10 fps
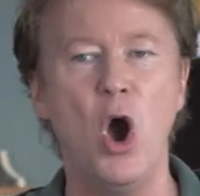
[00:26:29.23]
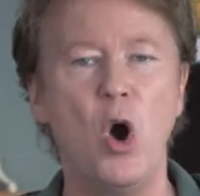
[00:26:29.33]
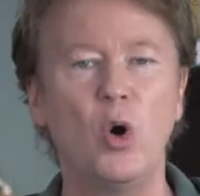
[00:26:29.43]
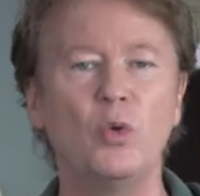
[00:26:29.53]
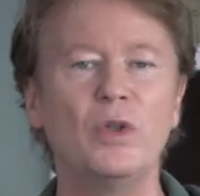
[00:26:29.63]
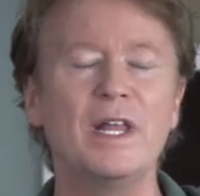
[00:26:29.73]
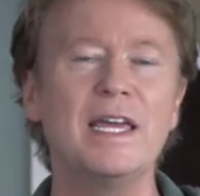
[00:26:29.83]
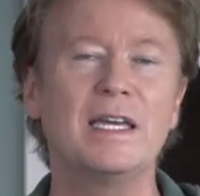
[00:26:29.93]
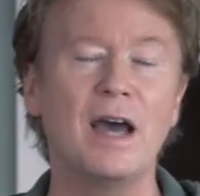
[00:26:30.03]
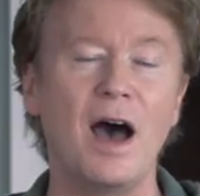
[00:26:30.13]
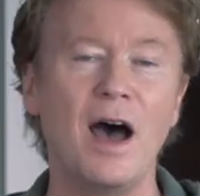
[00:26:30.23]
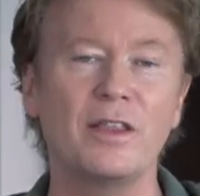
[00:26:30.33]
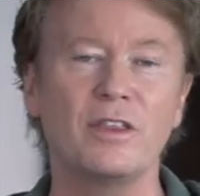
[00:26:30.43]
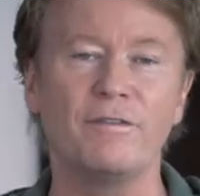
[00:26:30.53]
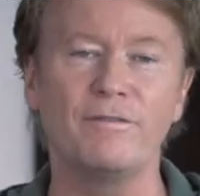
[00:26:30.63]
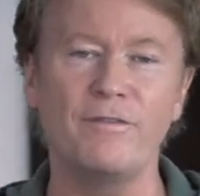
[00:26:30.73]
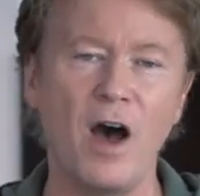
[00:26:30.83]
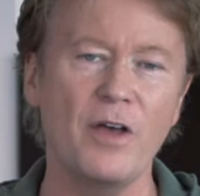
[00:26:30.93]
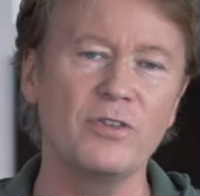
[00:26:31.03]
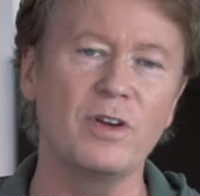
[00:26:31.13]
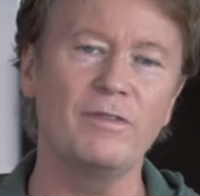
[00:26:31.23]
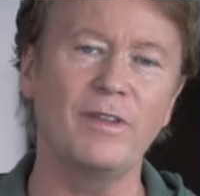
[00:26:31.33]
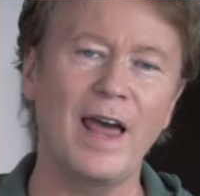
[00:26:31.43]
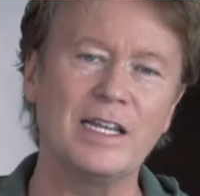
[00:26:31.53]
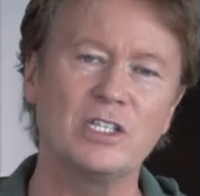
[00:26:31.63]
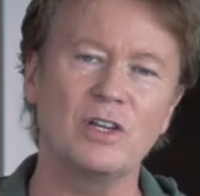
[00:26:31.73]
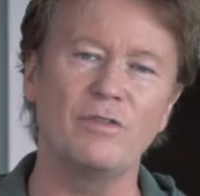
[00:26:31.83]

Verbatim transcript: Only God, the Father of lights,